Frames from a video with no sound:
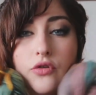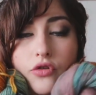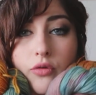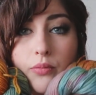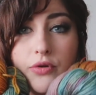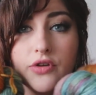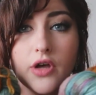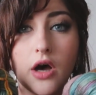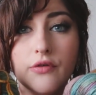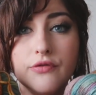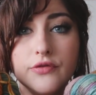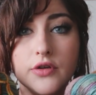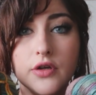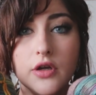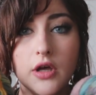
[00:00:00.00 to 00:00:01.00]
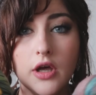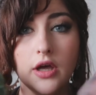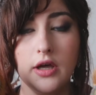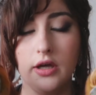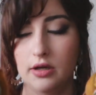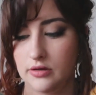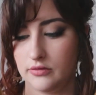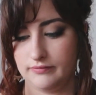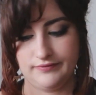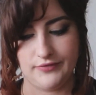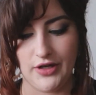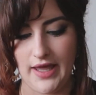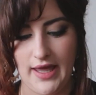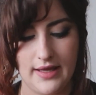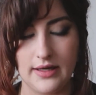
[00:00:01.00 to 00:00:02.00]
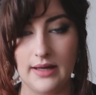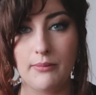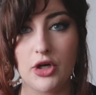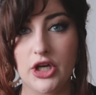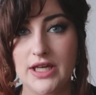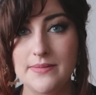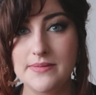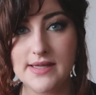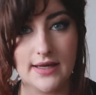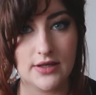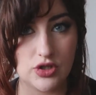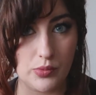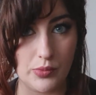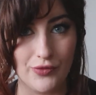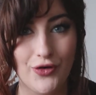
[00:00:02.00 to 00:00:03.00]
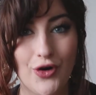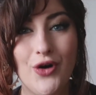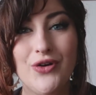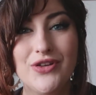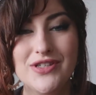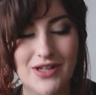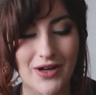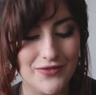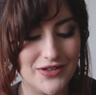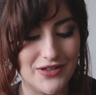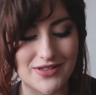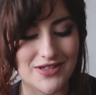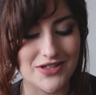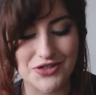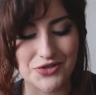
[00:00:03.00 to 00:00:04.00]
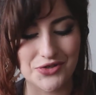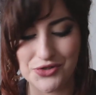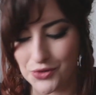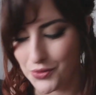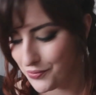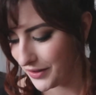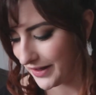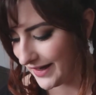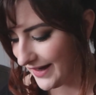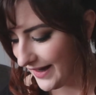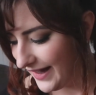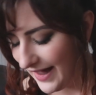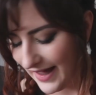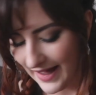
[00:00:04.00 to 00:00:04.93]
Super soft. Again, I'm gonna keep saying super soft because it's just so pretty.